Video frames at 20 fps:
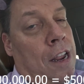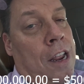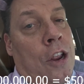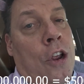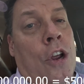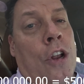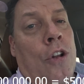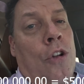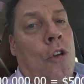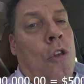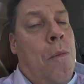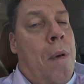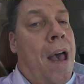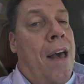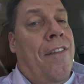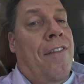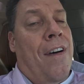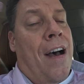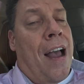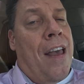you can do the
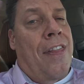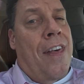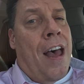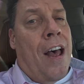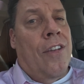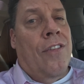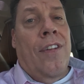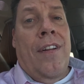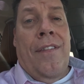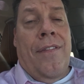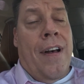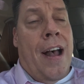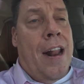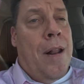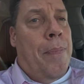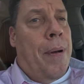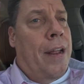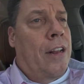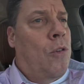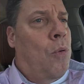math, 5,000
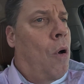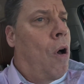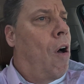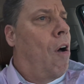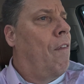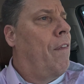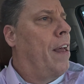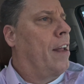divided by 12,